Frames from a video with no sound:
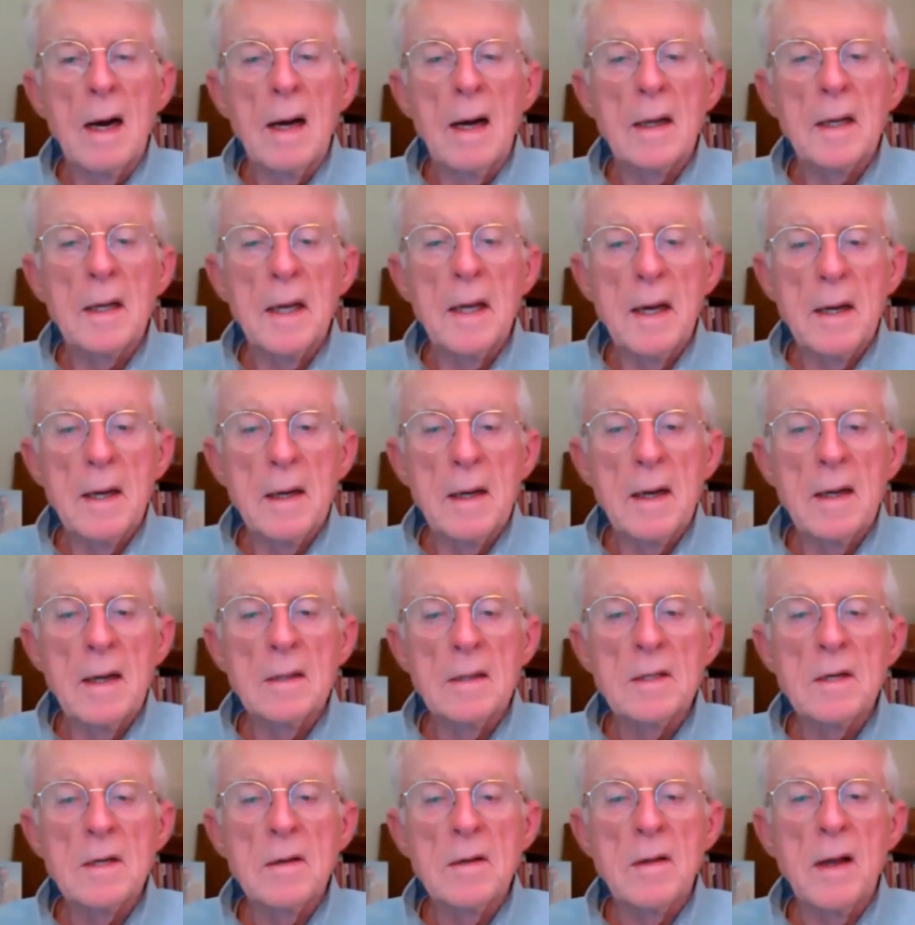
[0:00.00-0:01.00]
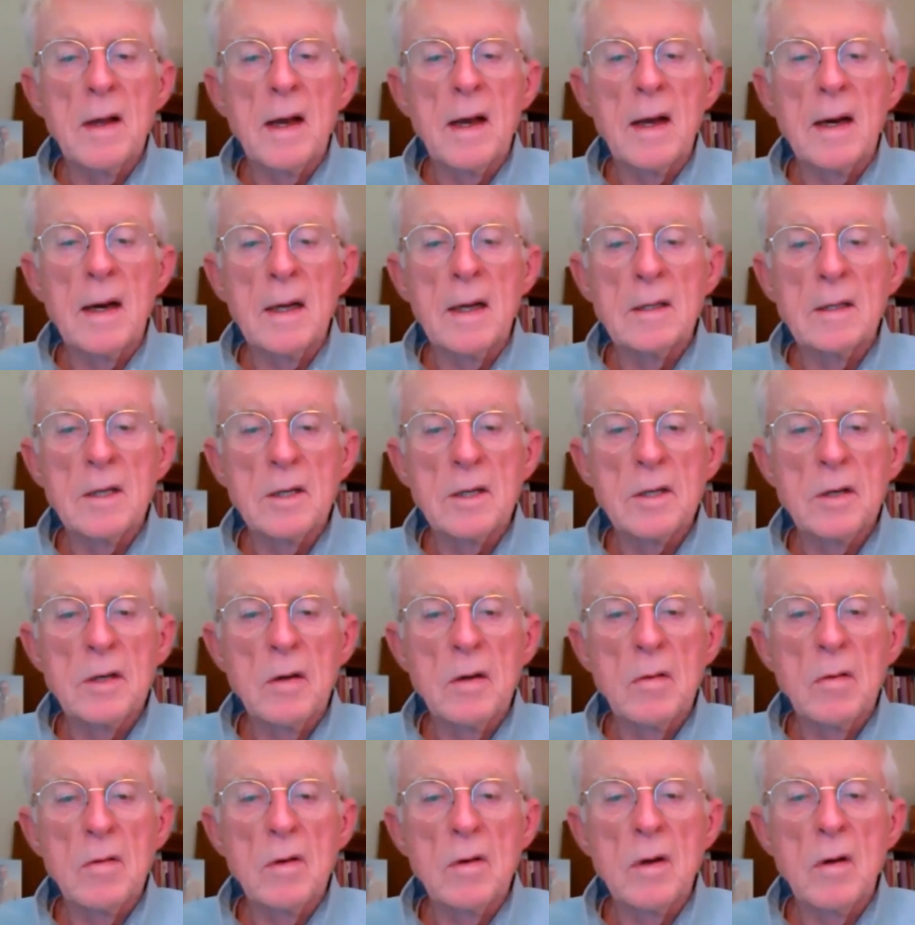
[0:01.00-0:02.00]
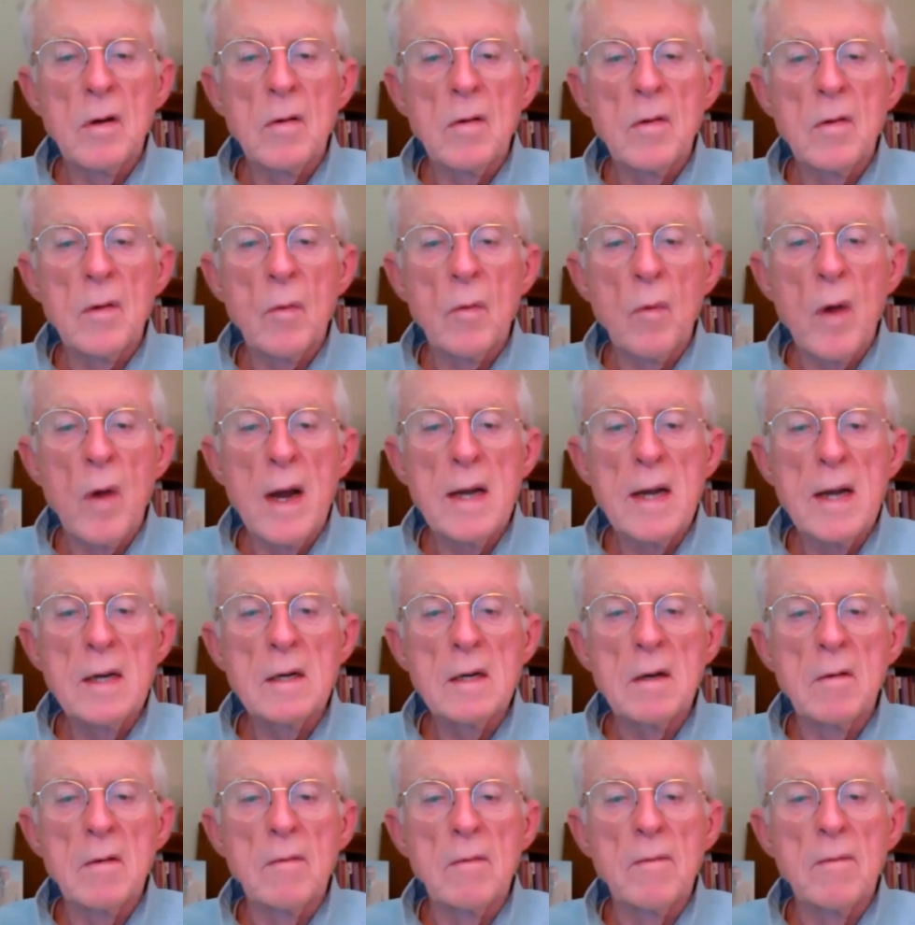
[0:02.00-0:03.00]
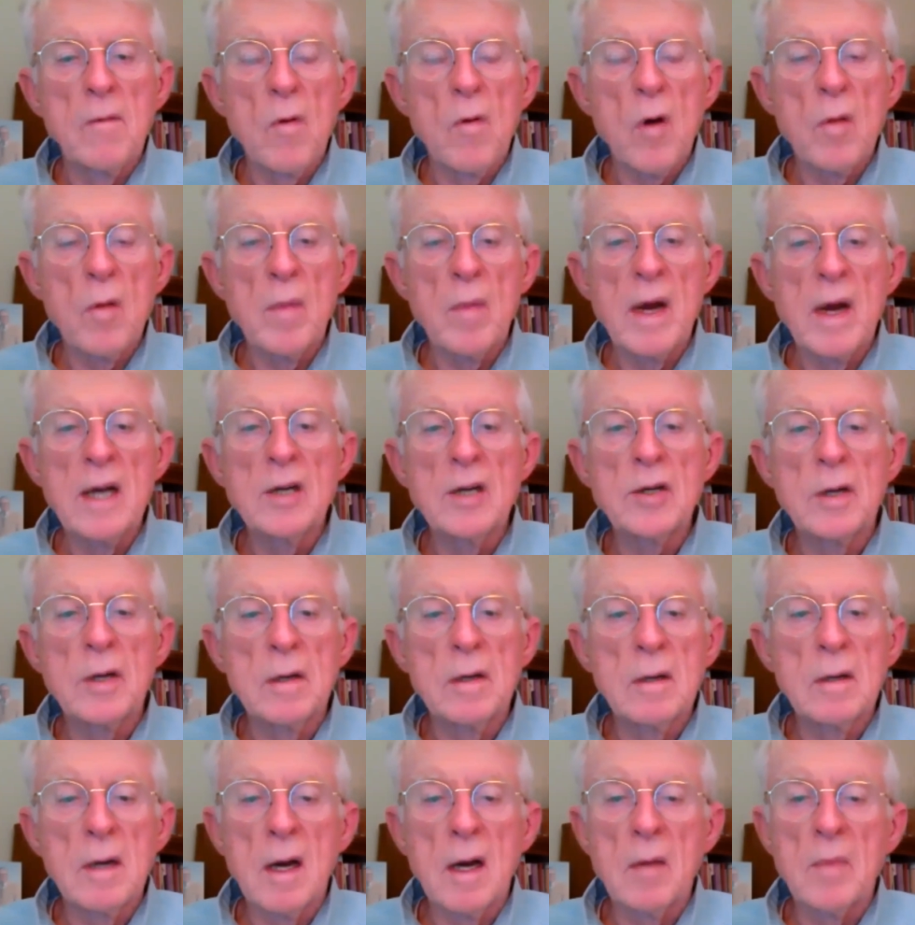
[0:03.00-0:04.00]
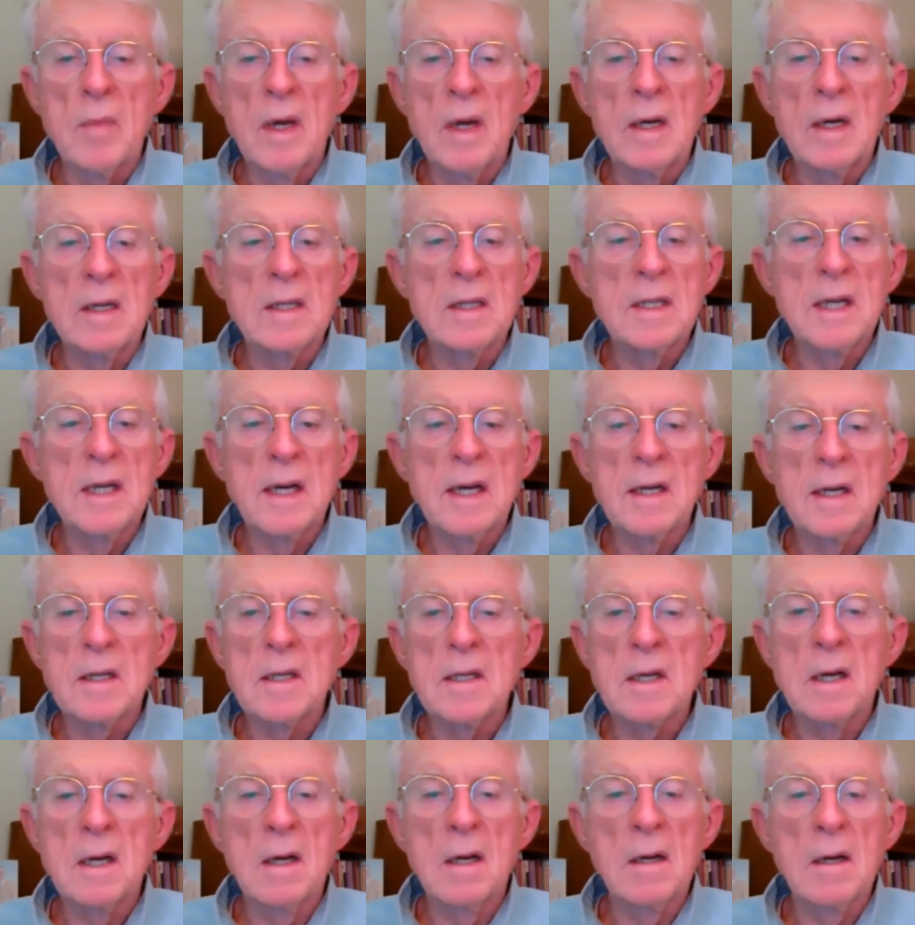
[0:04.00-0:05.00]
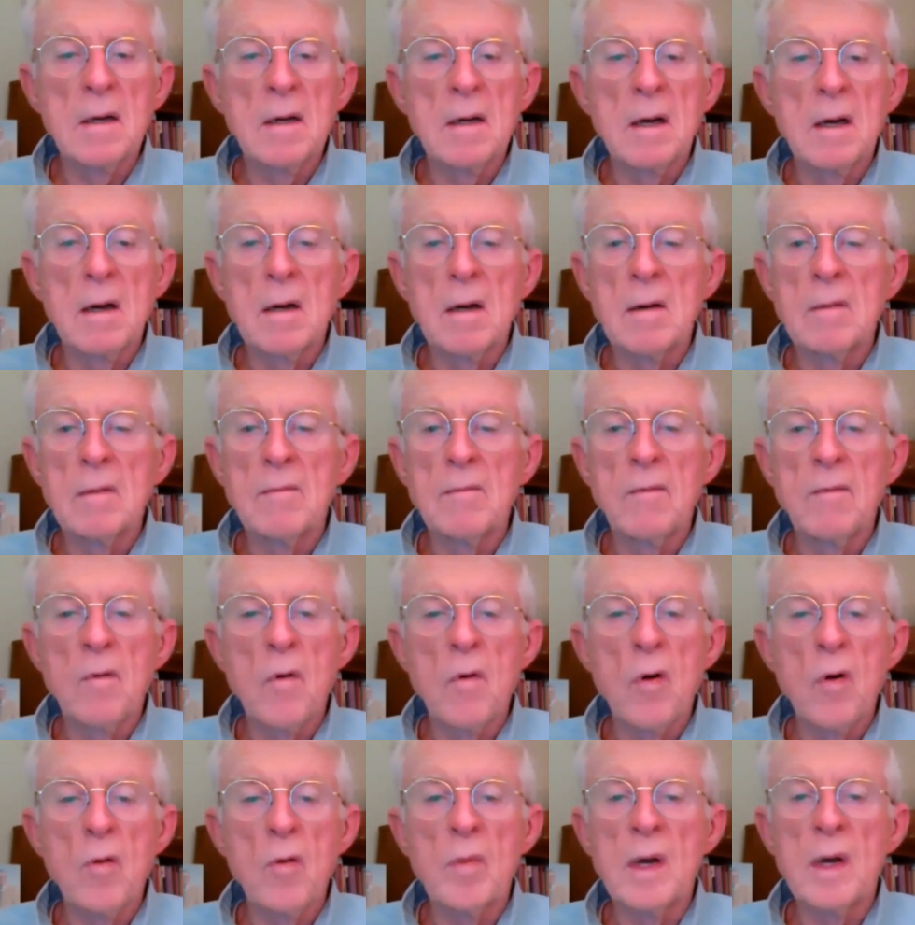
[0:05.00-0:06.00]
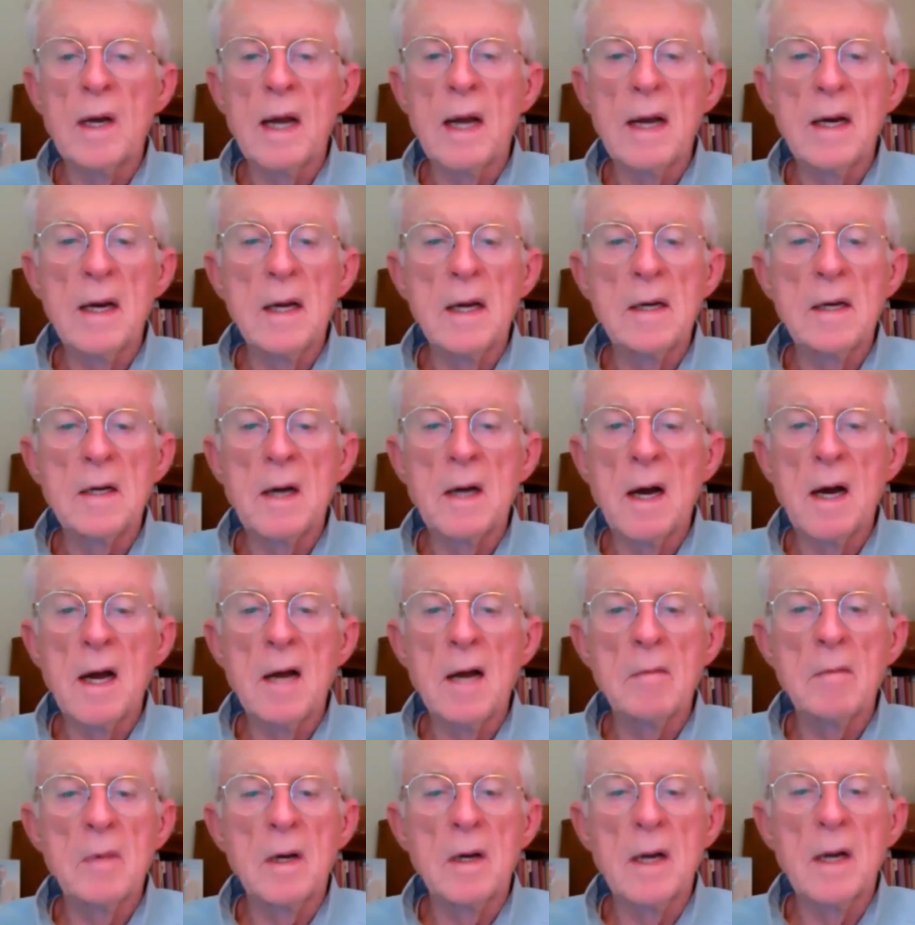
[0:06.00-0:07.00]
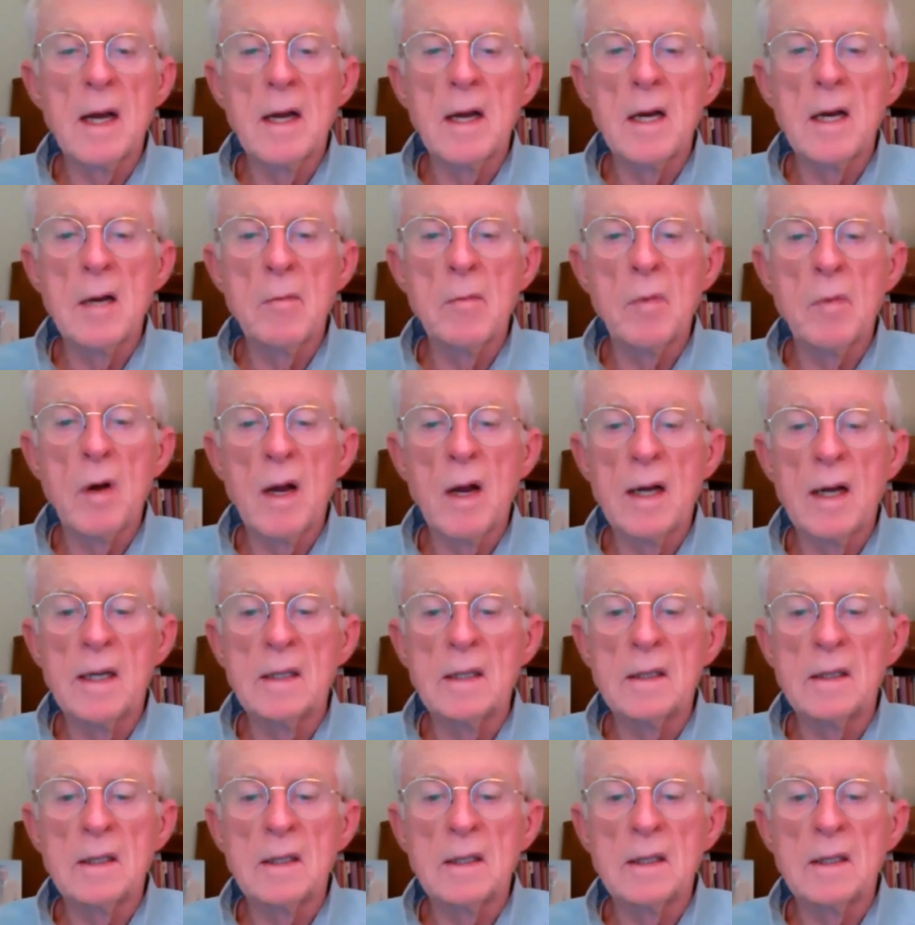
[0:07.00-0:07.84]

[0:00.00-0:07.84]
can't answer that. I just don't know the rate of formation. I mean, sinks can form at any time and any place.